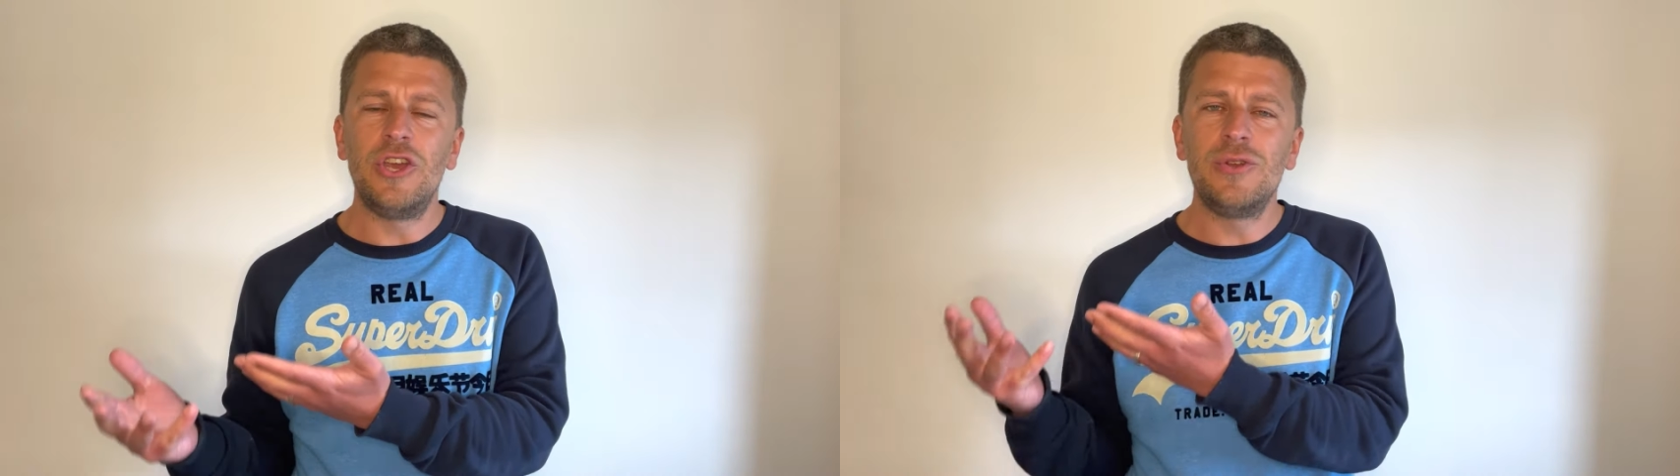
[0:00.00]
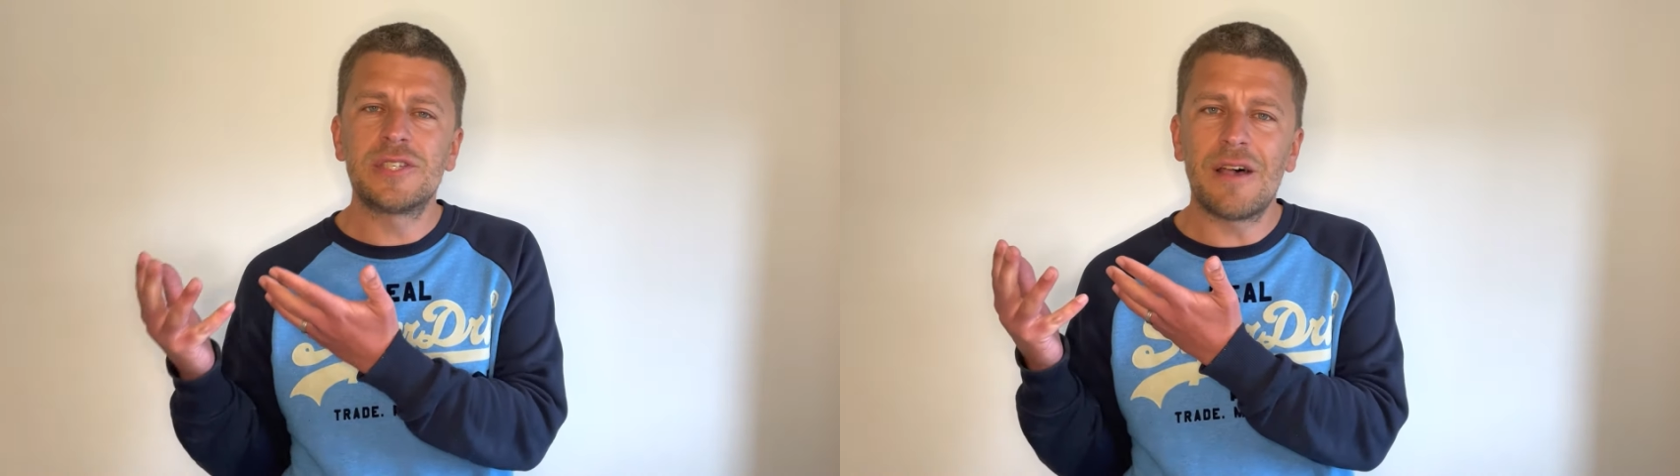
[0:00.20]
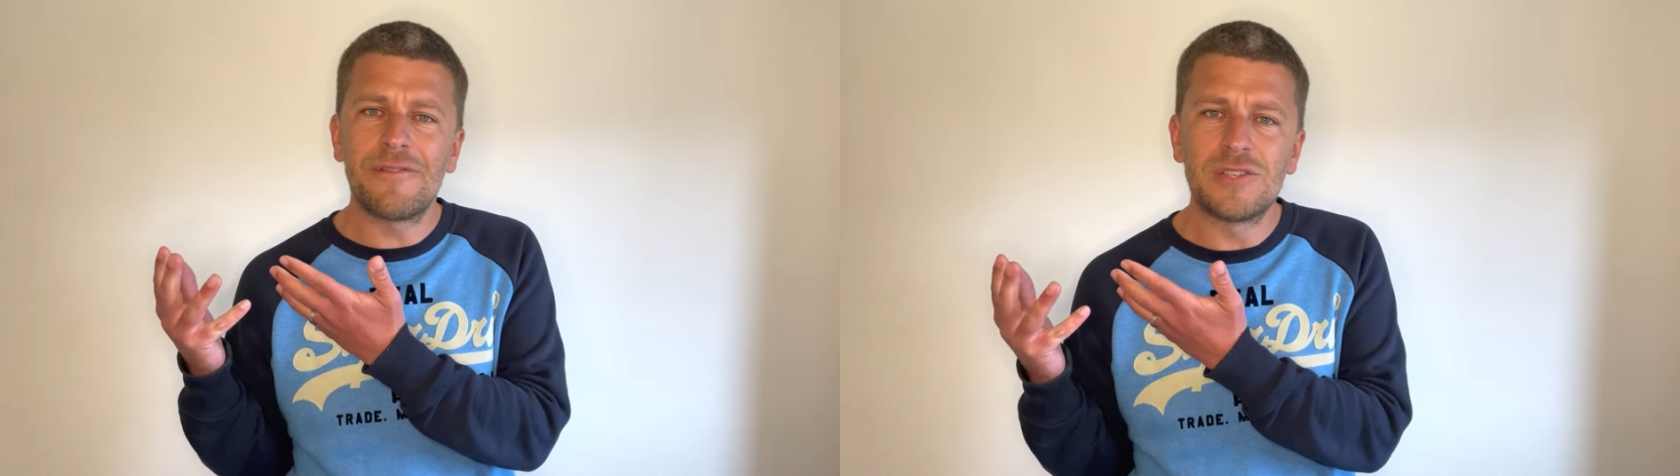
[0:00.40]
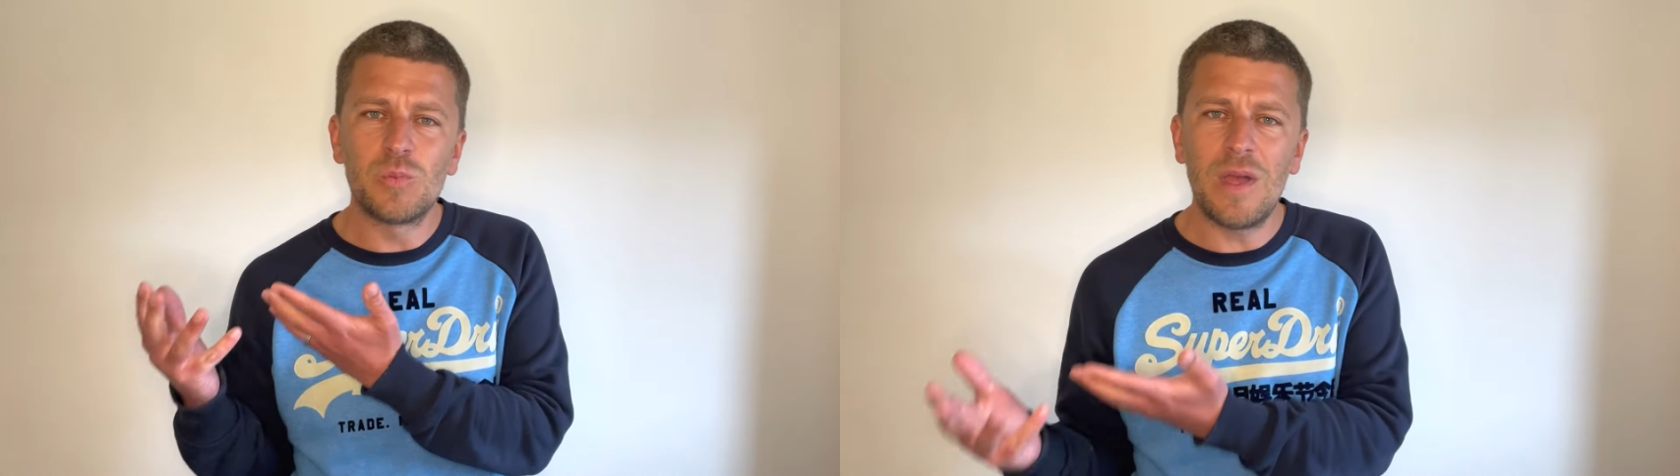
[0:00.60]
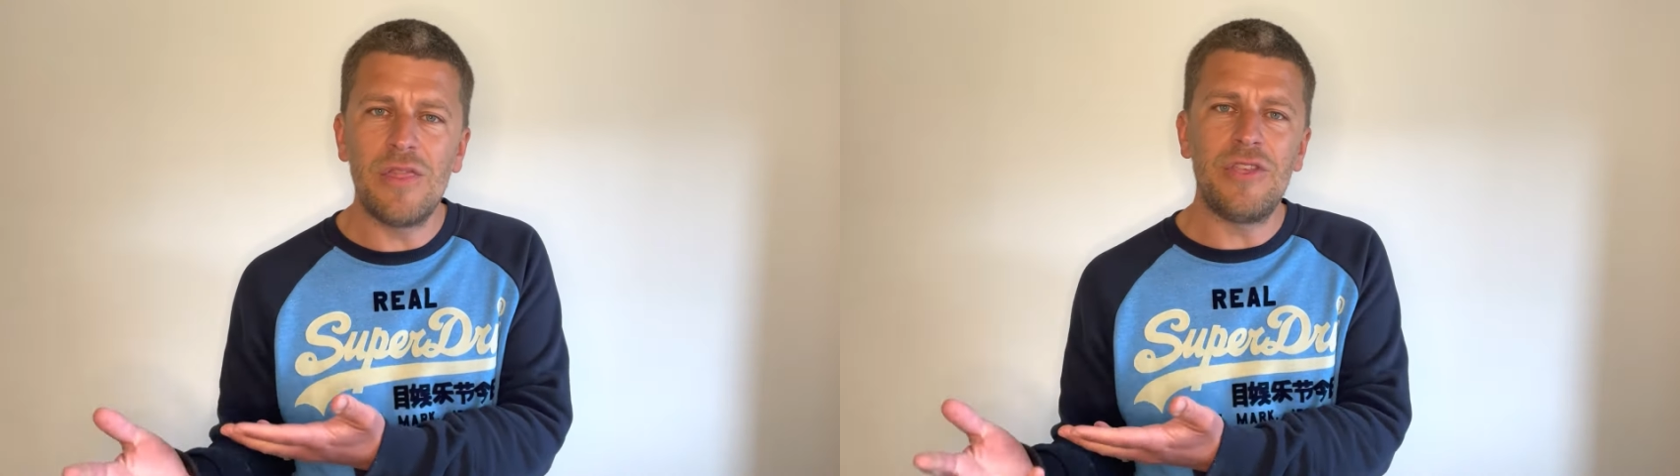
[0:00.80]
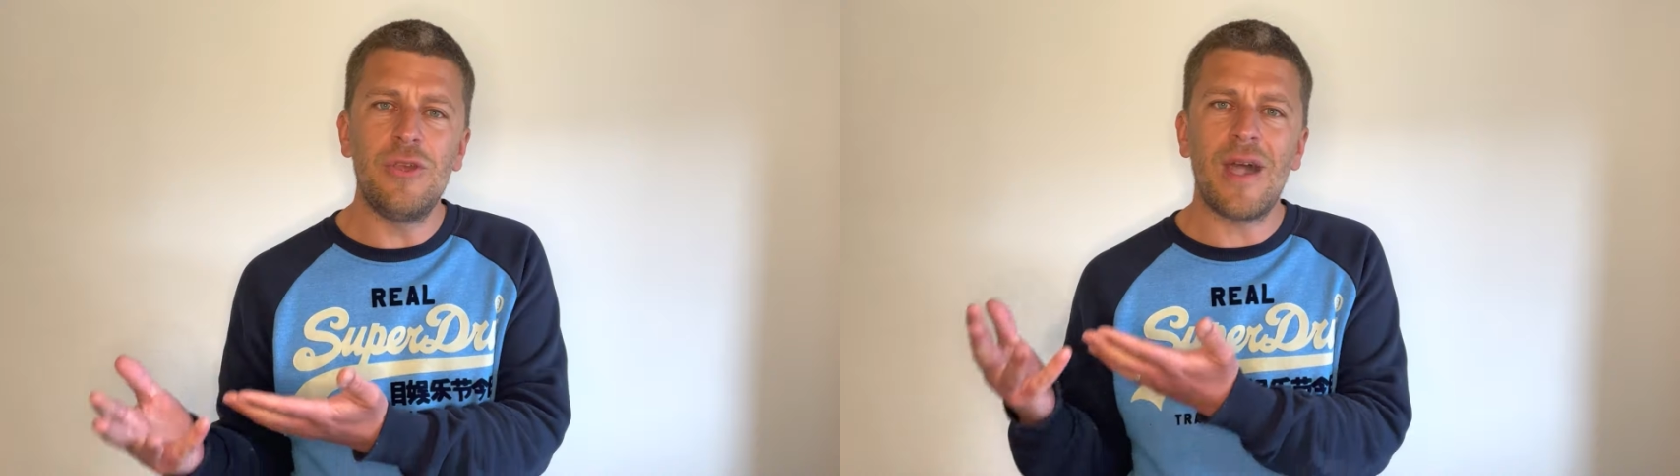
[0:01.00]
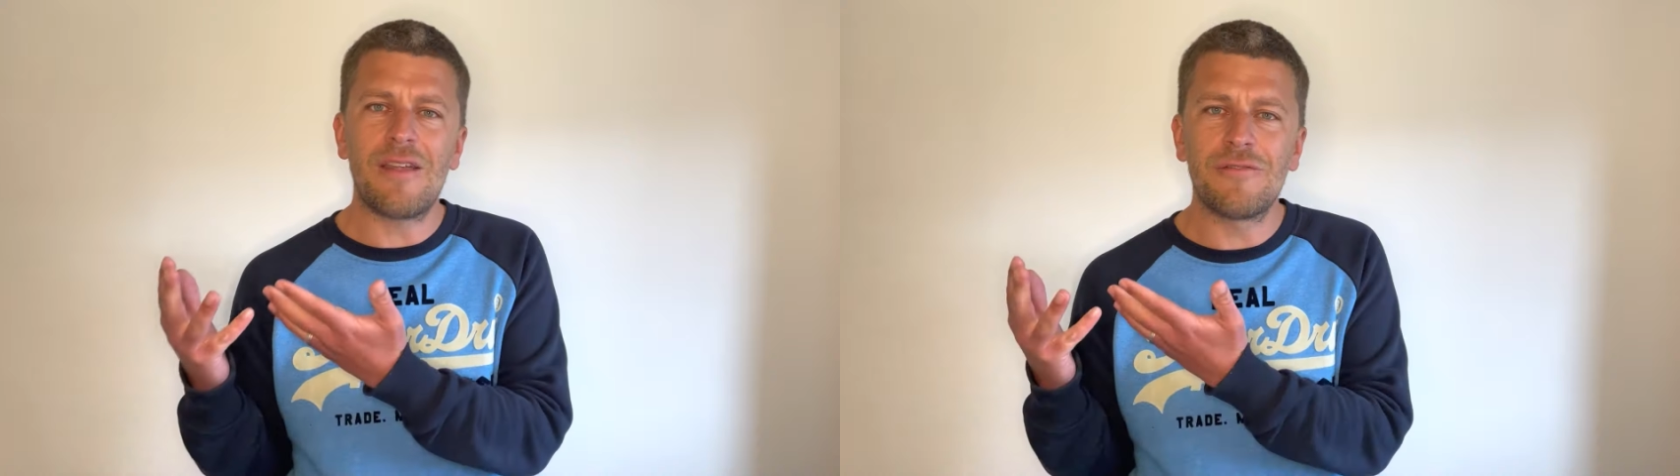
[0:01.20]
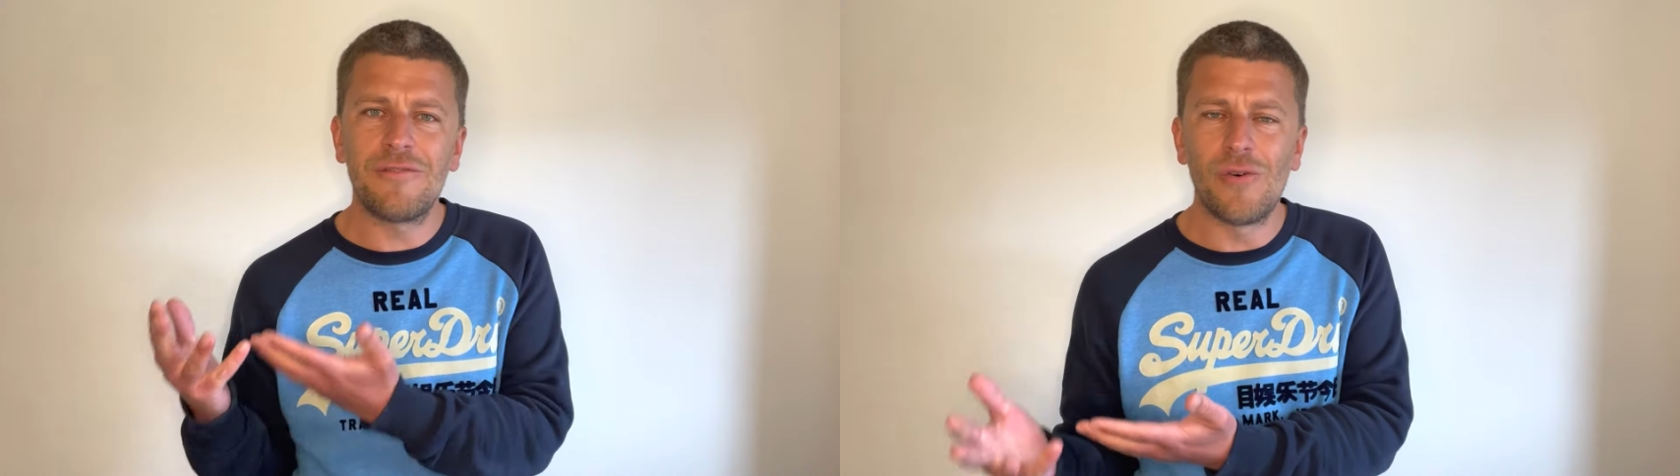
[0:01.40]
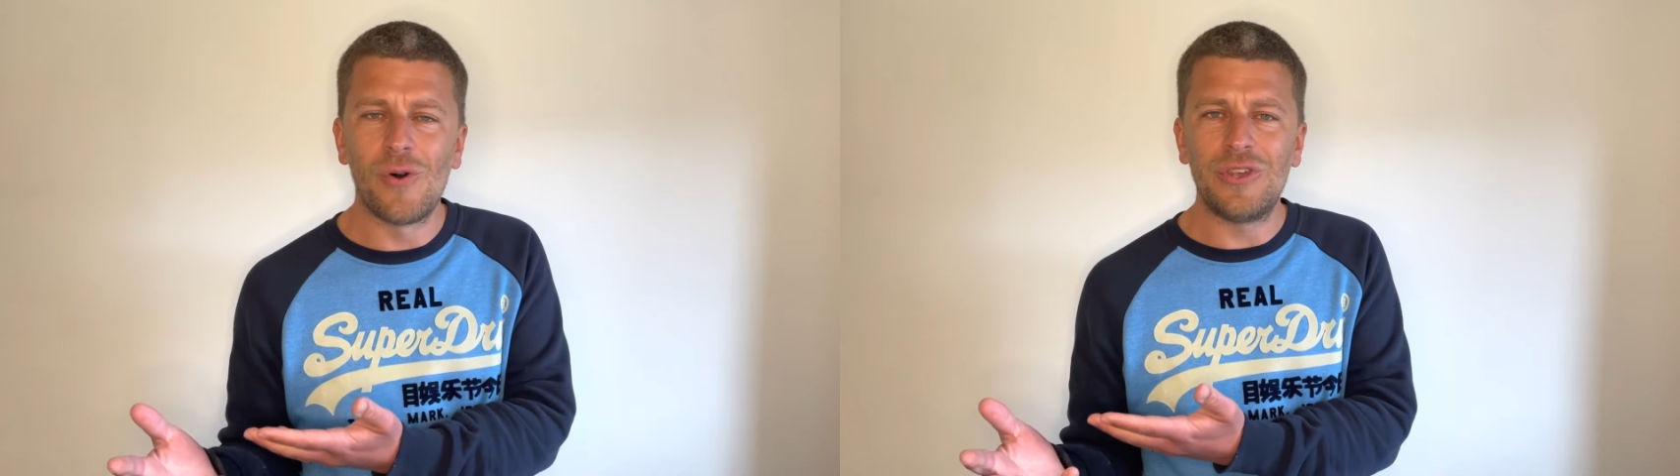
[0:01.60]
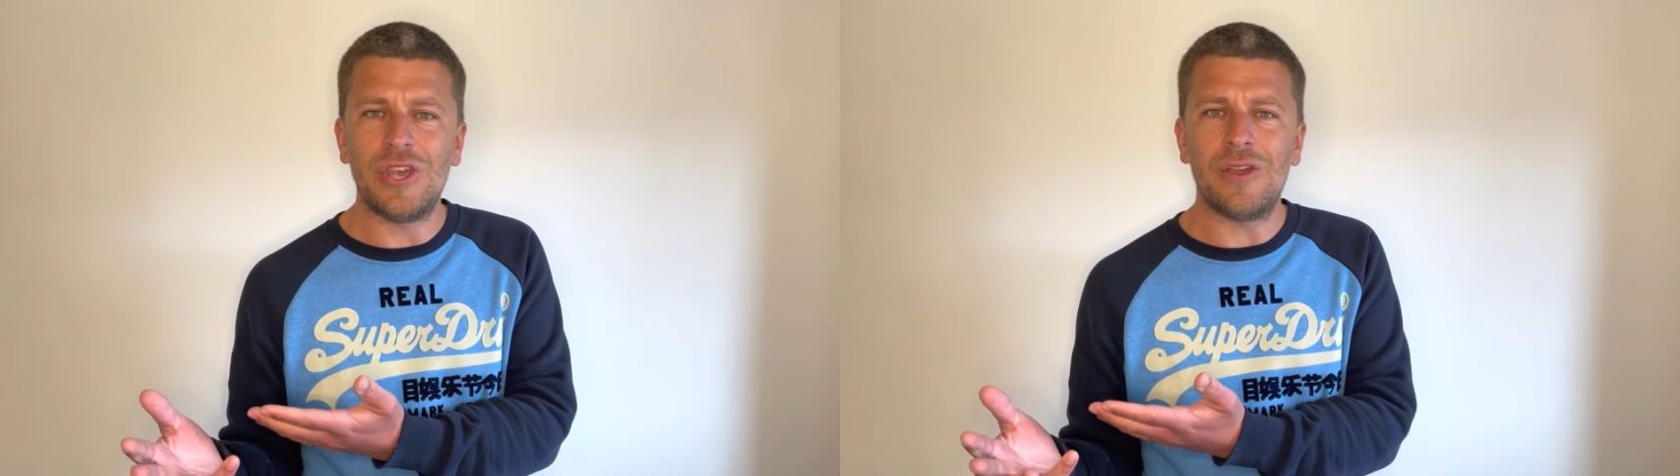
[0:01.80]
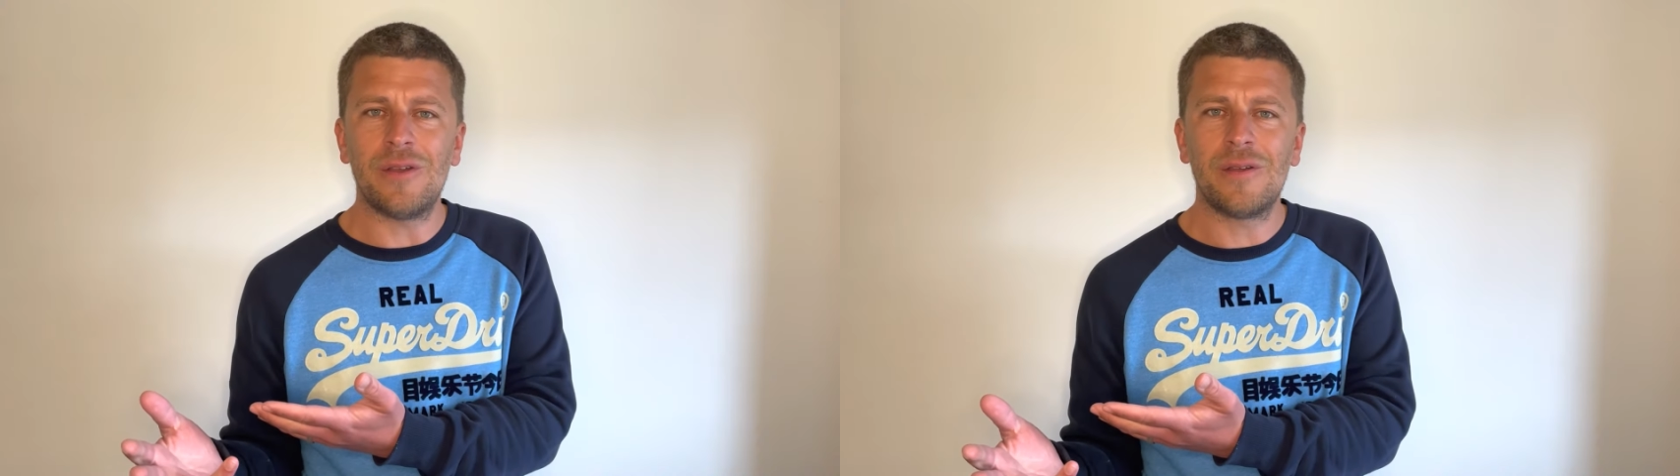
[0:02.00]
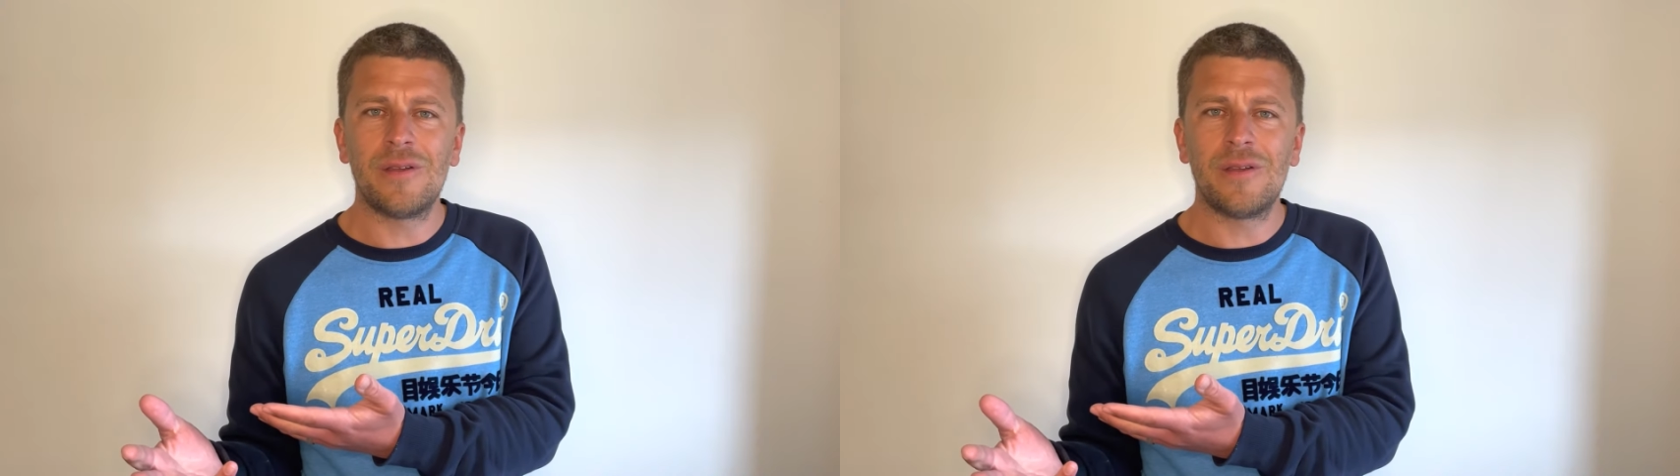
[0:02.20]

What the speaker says: who suffers with you and for you.